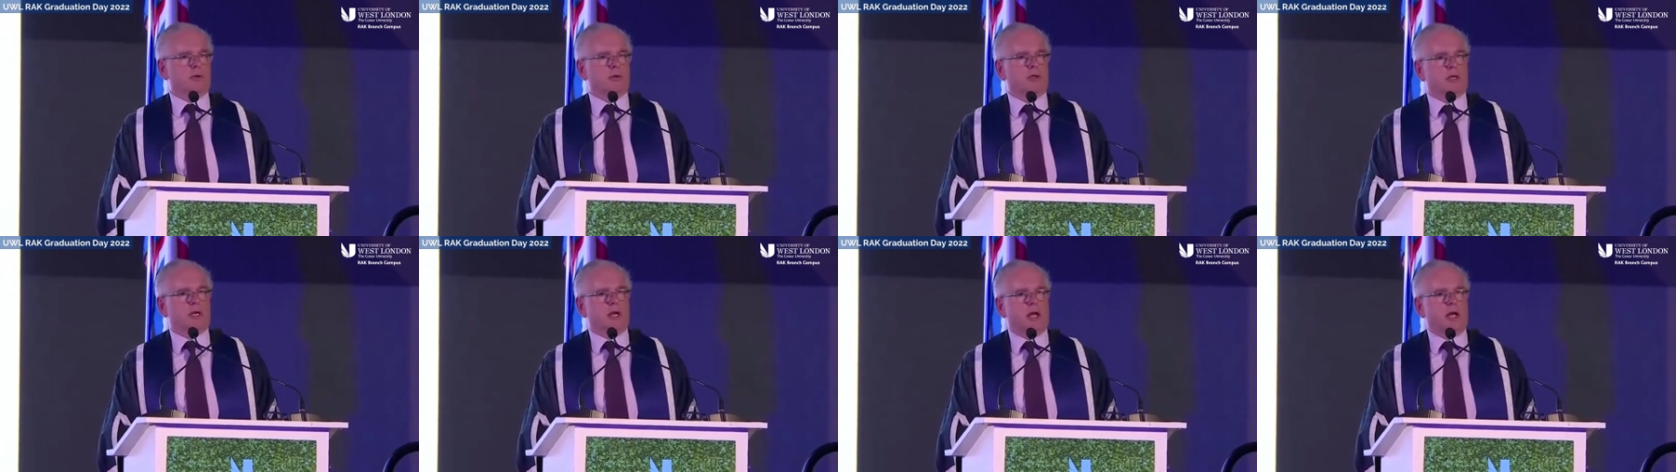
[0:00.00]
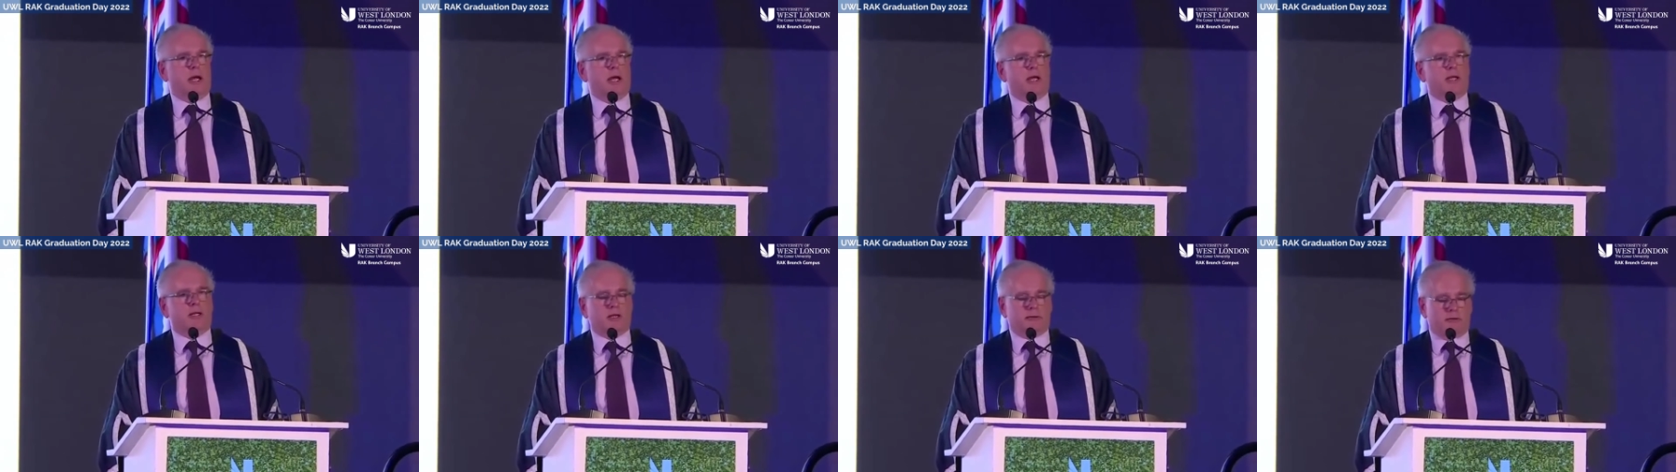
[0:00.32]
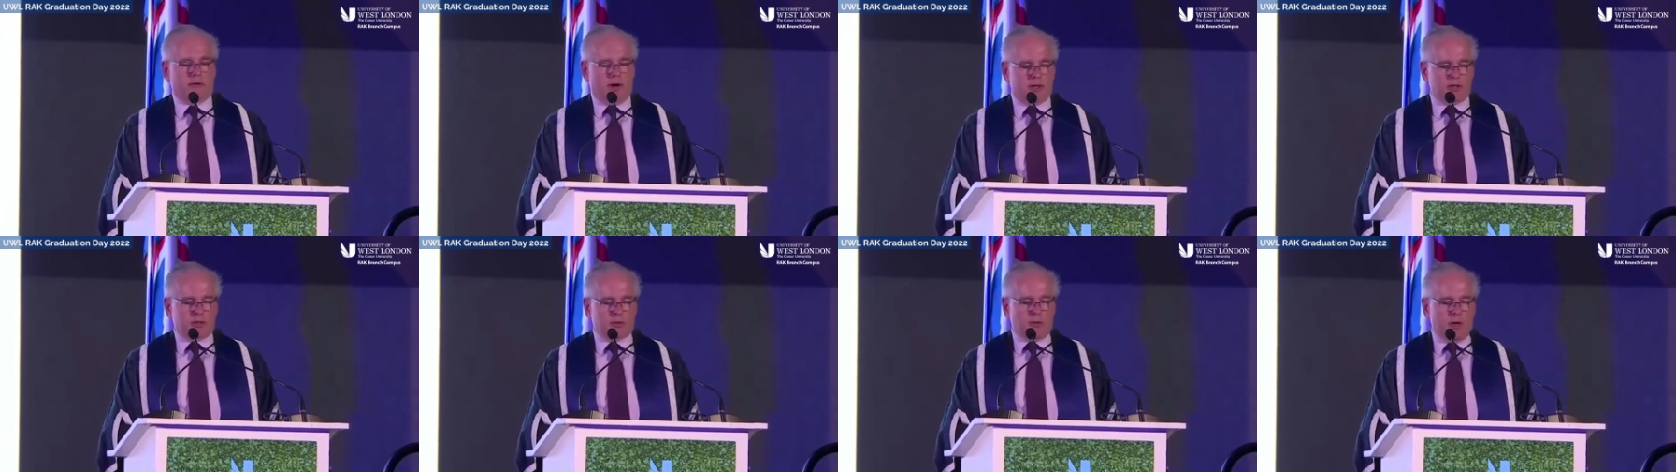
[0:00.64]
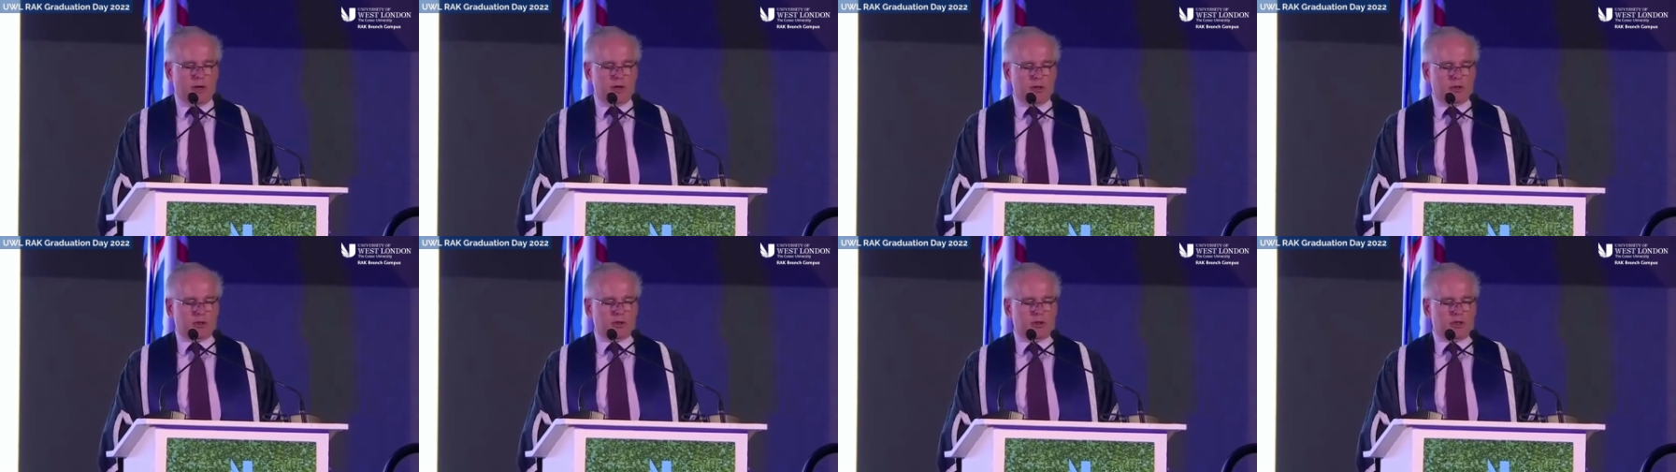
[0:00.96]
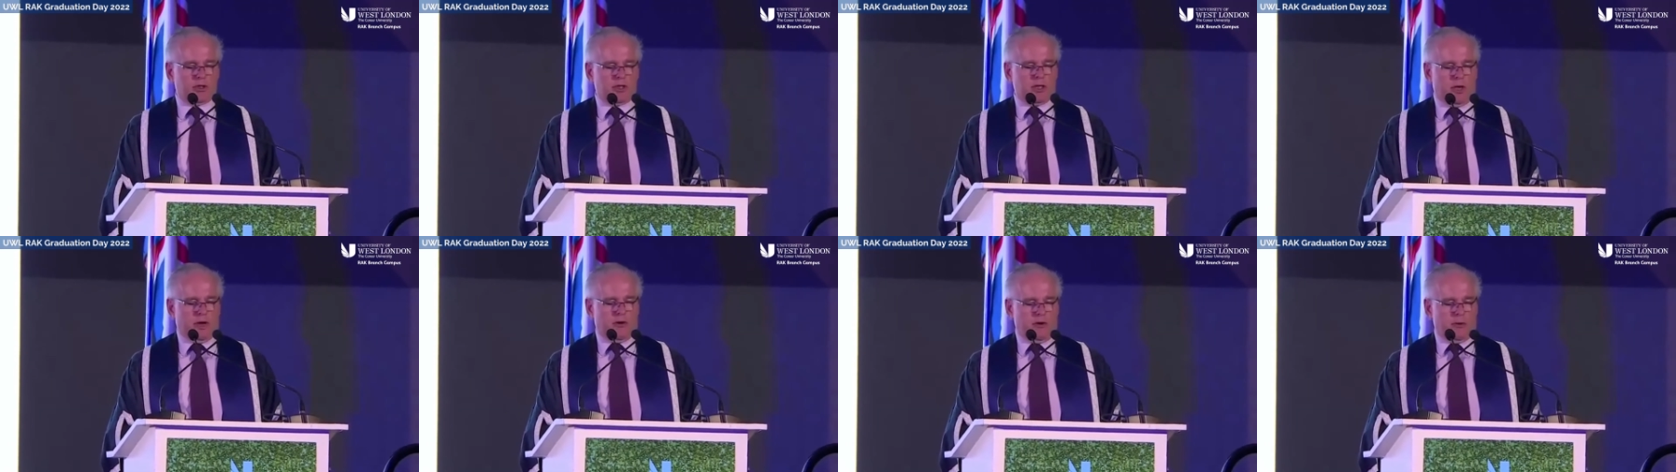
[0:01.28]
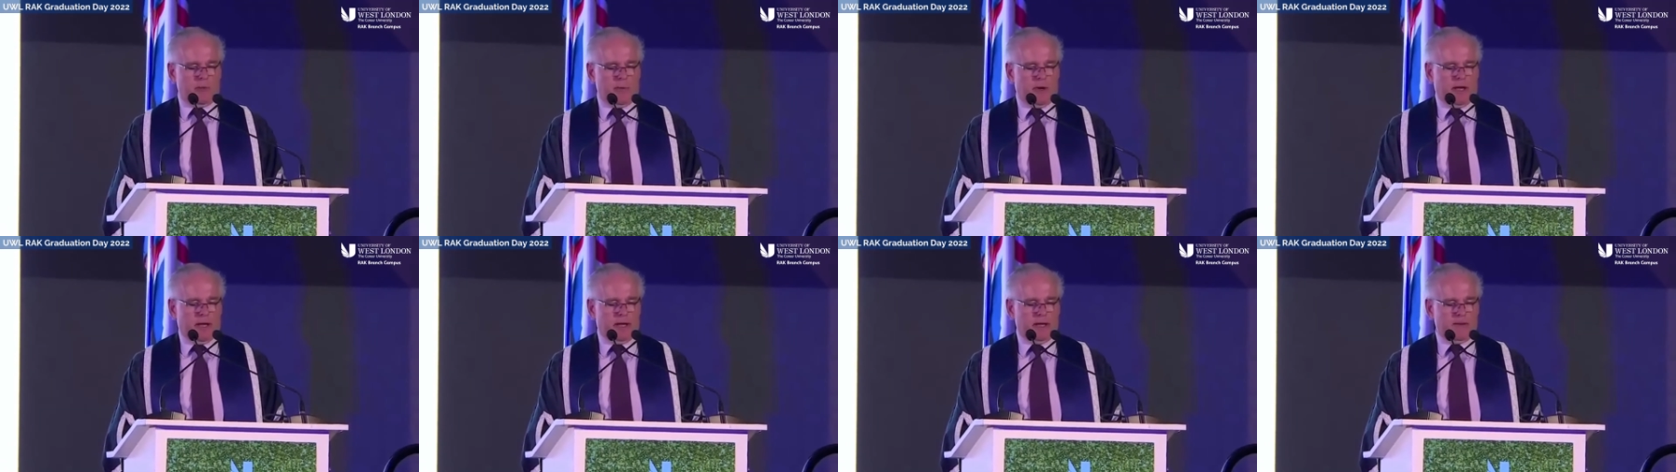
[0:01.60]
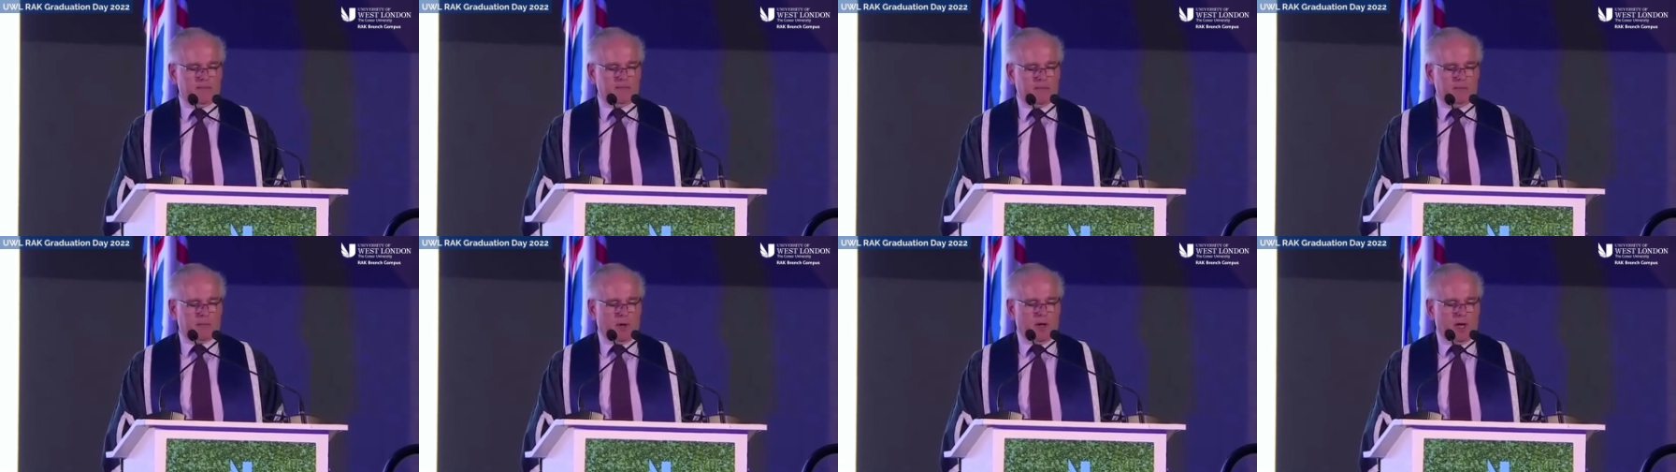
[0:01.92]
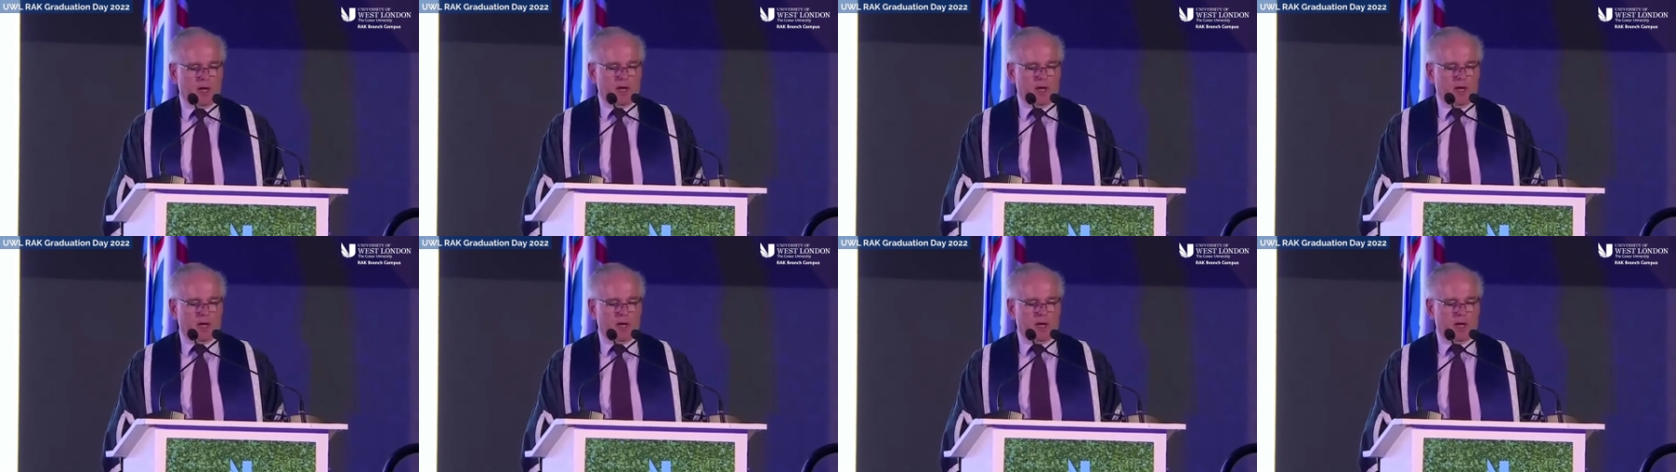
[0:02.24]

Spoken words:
to today's graduation ceremony.